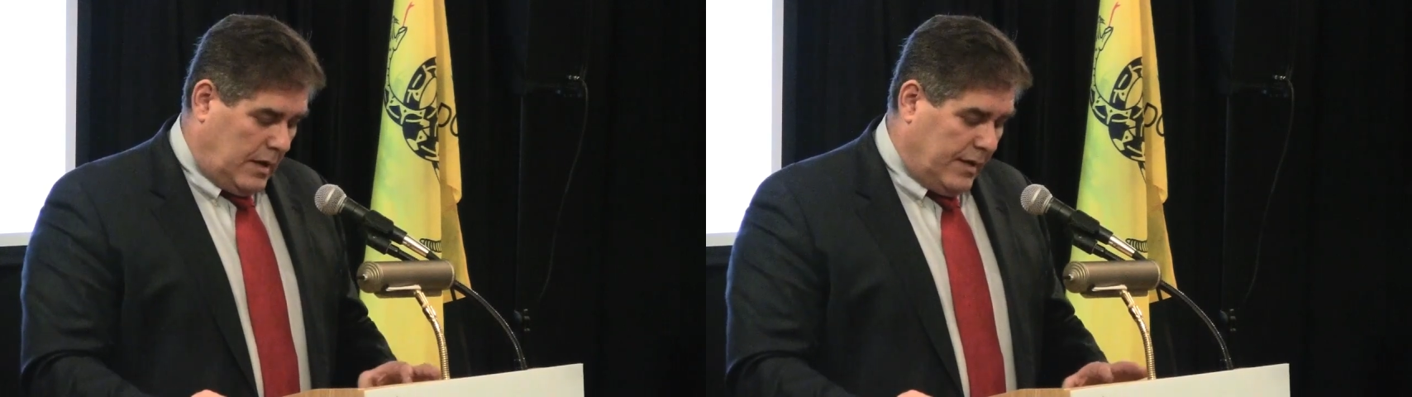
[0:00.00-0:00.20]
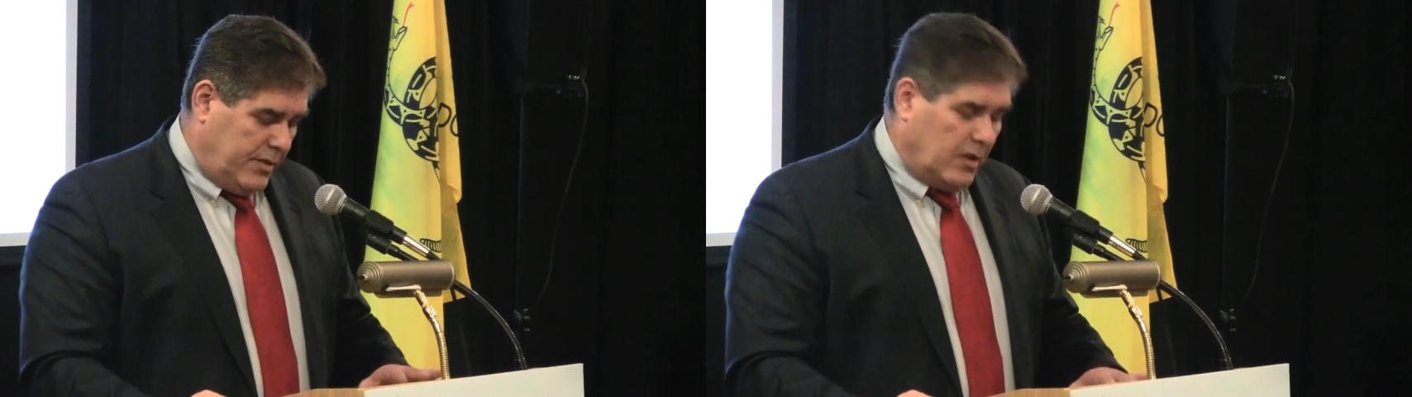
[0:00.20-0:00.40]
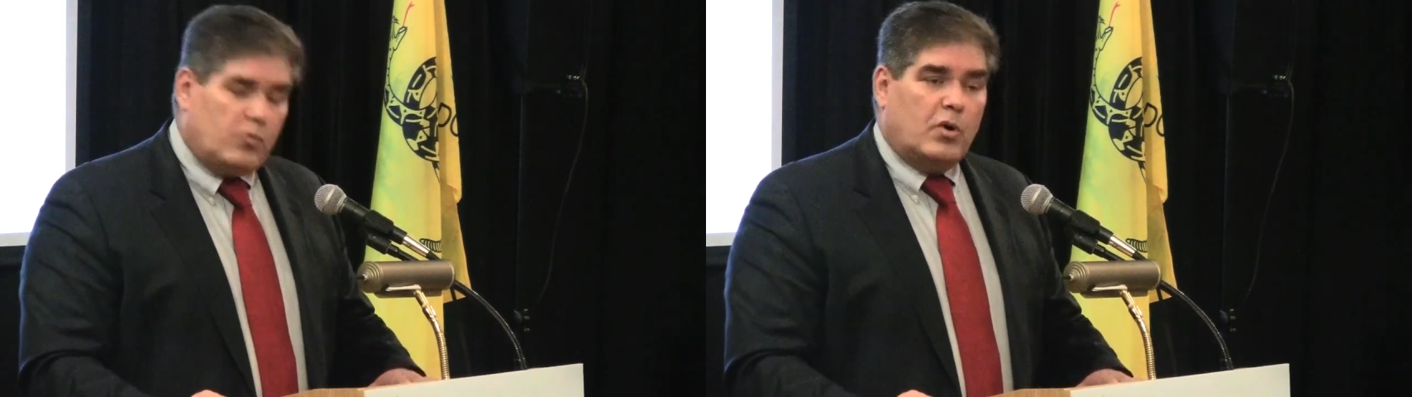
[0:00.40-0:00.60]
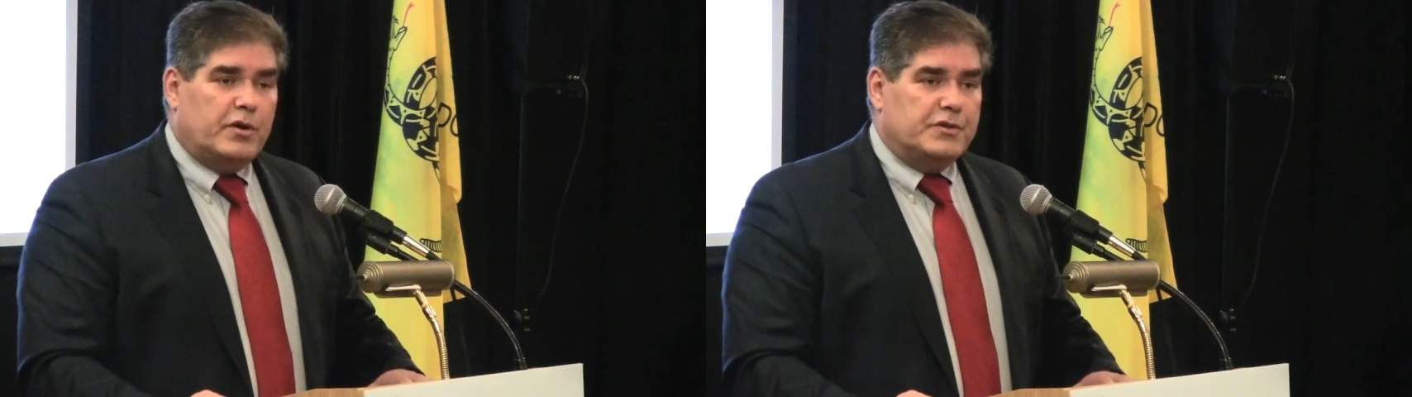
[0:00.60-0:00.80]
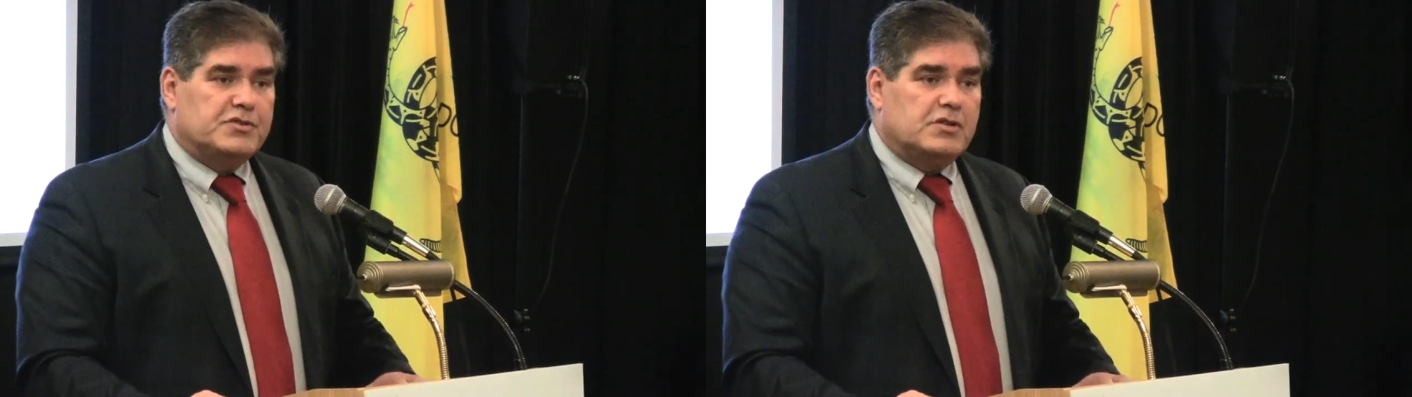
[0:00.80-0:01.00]
I think where
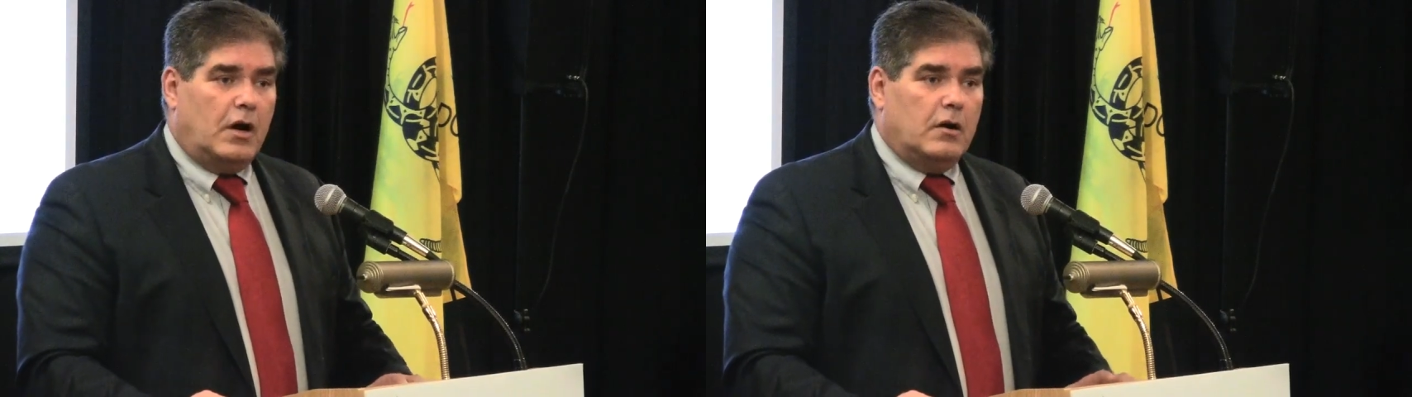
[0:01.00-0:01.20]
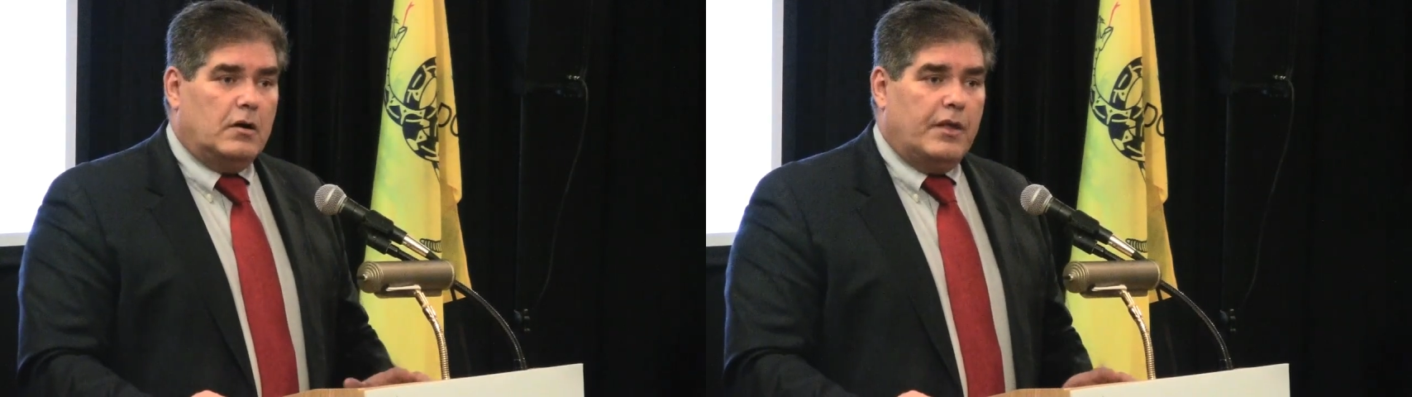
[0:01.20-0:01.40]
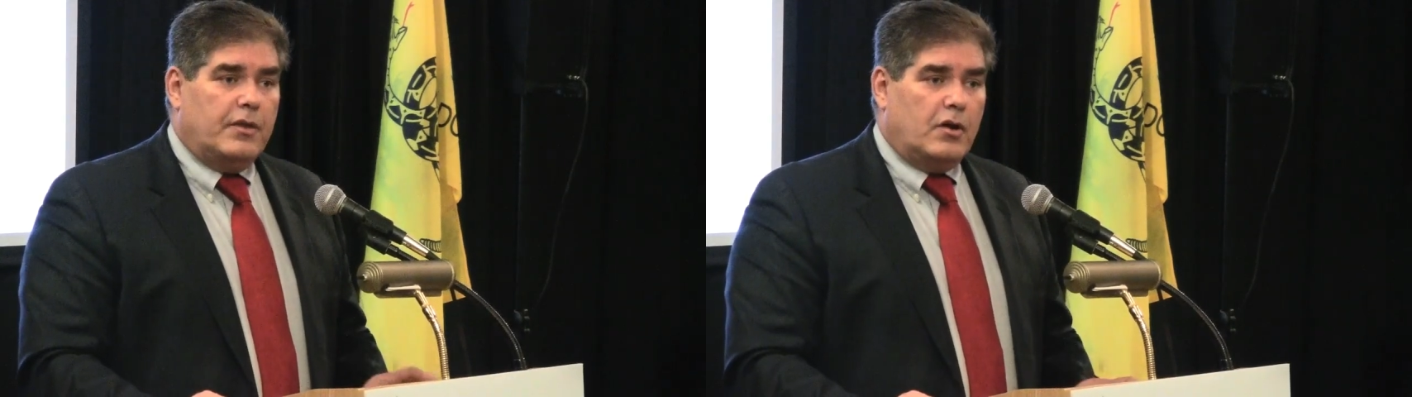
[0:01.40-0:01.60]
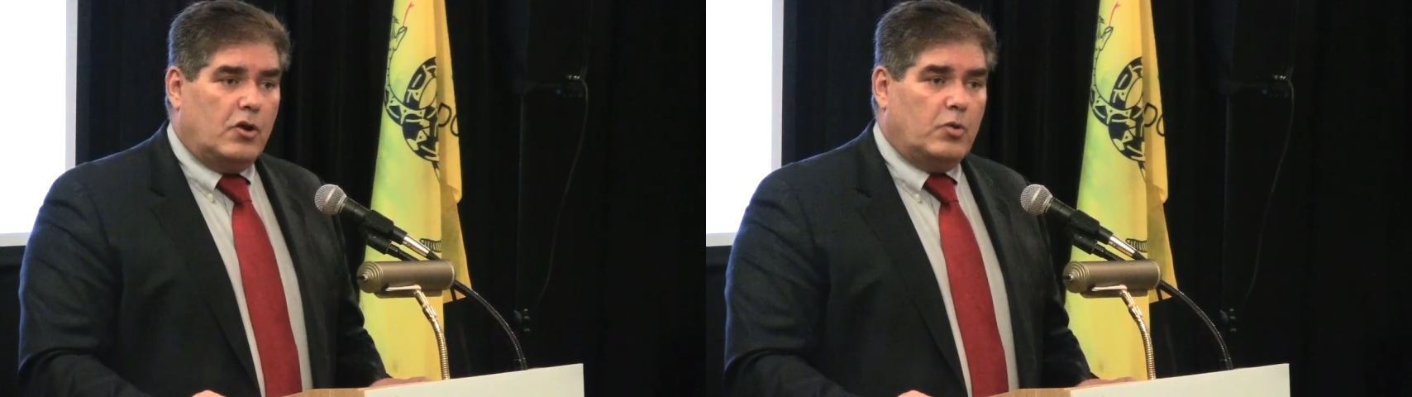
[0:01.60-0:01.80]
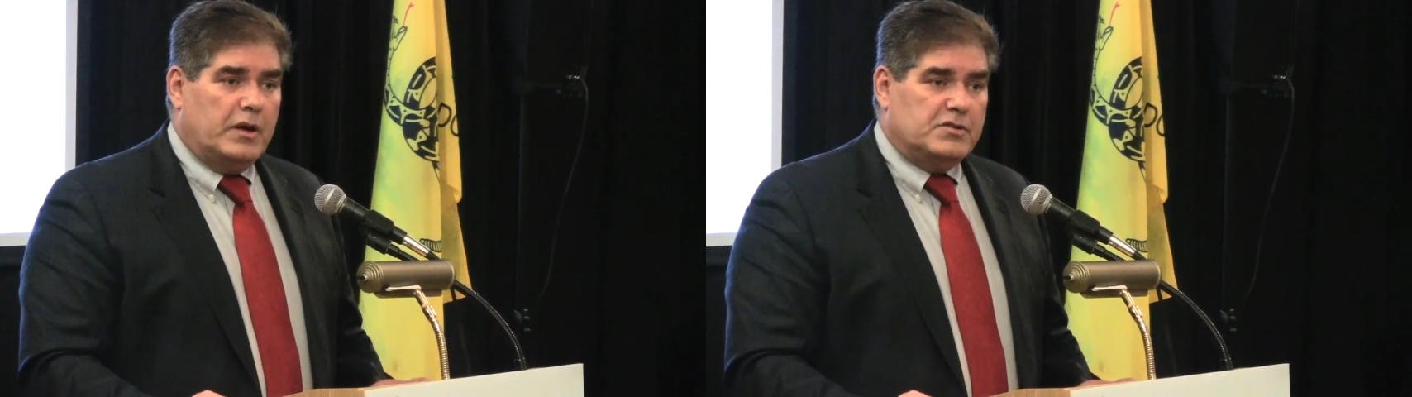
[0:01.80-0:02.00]
you start, I think
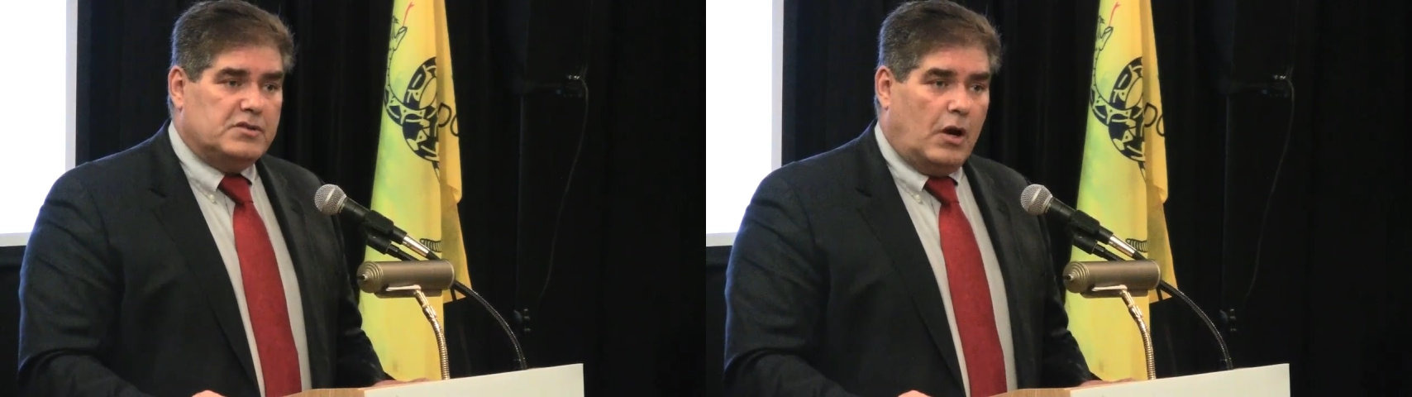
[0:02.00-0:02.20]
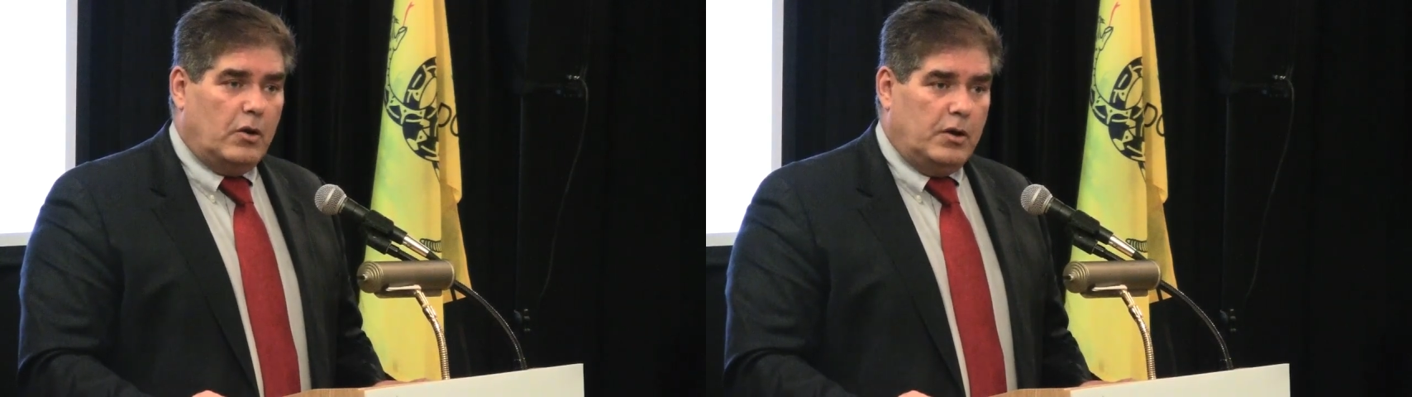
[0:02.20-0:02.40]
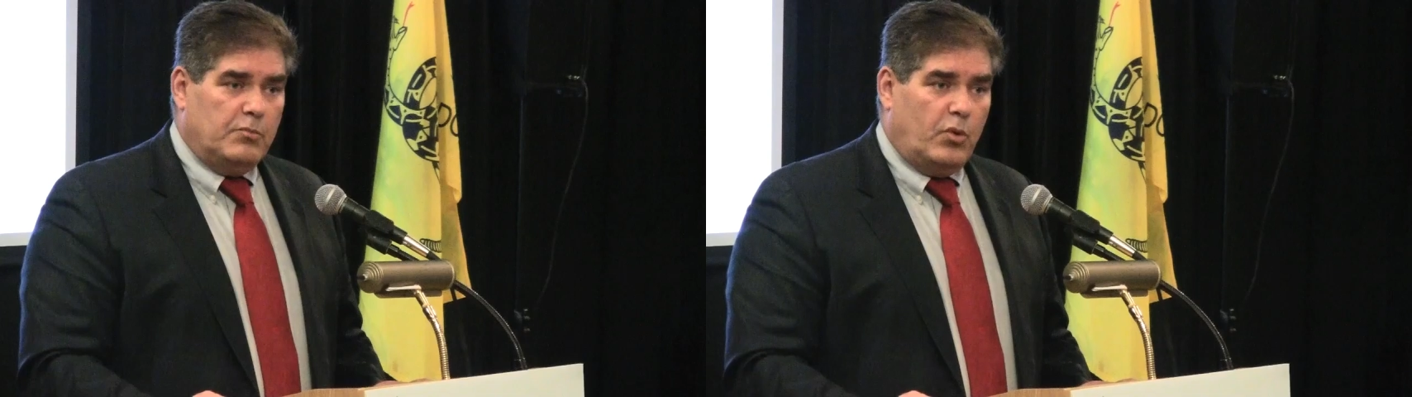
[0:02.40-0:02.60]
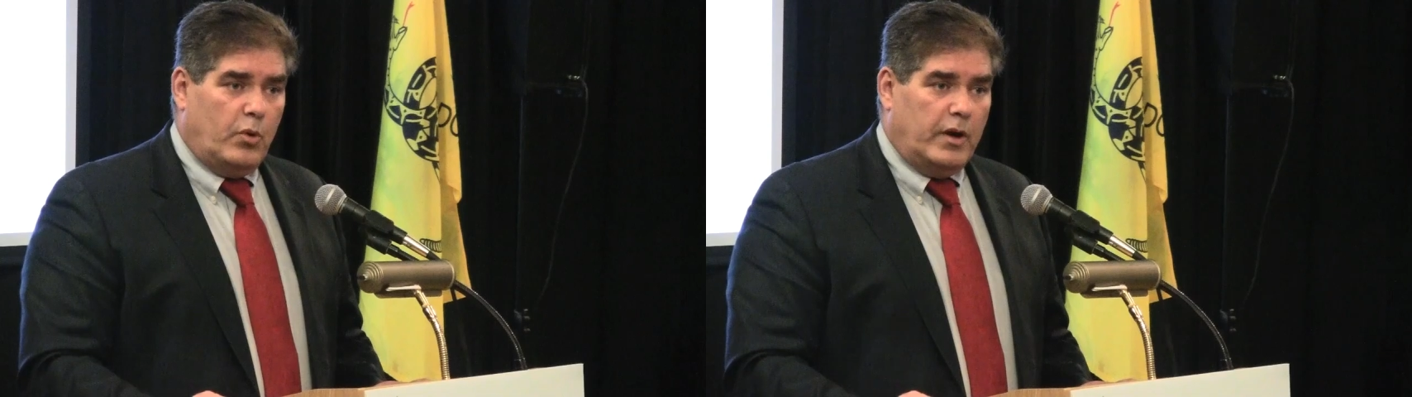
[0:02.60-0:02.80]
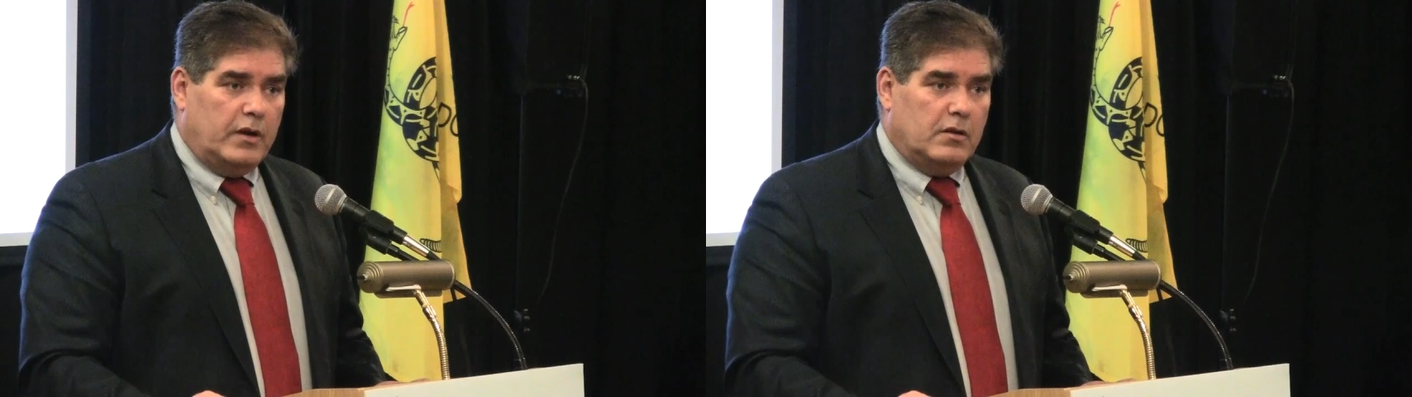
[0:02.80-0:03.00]
a great starting
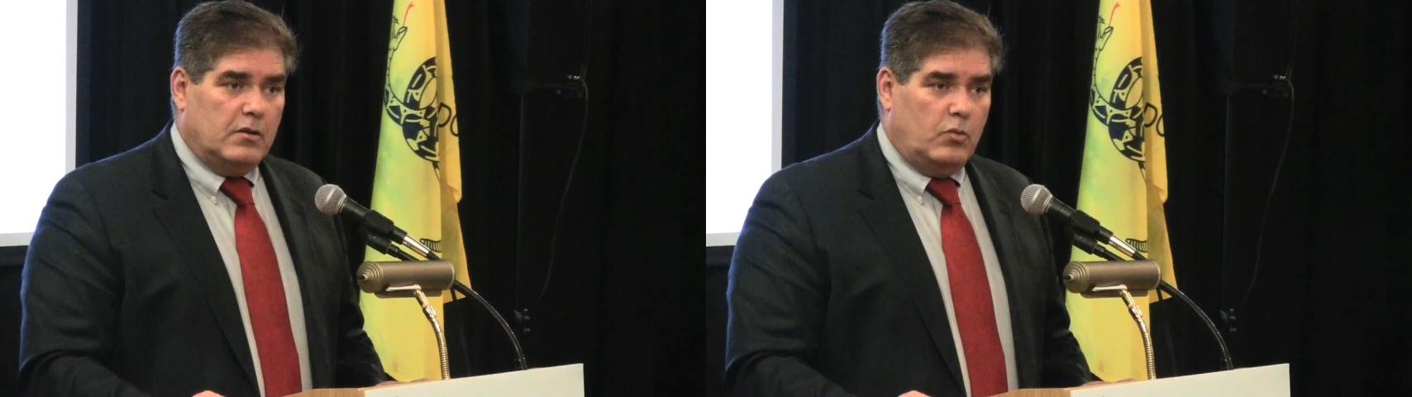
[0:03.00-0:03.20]
point